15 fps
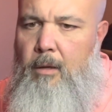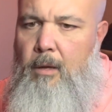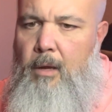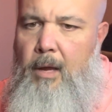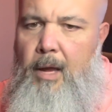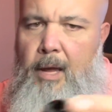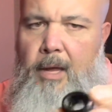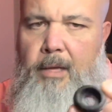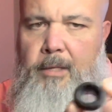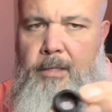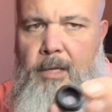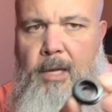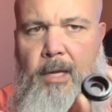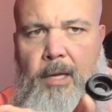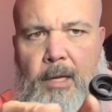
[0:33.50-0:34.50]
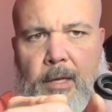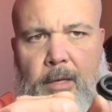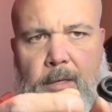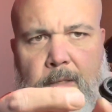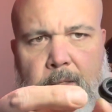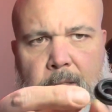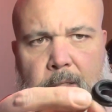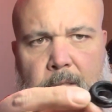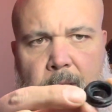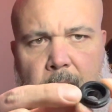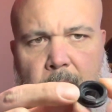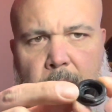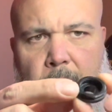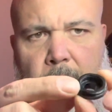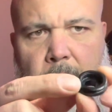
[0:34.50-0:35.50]
has a
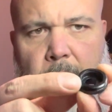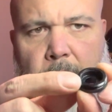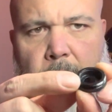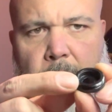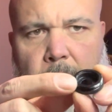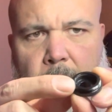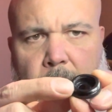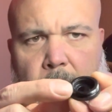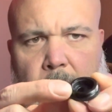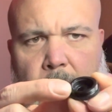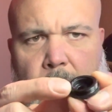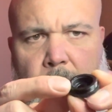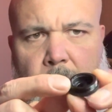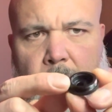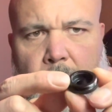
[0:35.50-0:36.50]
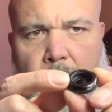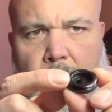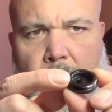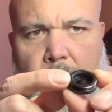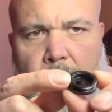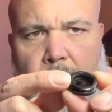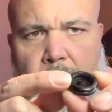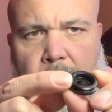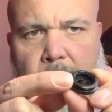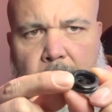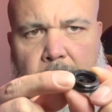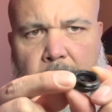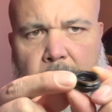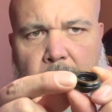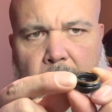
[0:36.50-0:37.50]
single, you can
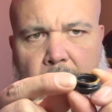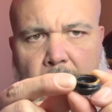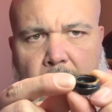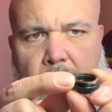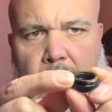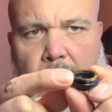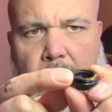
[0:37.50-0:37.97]
see that,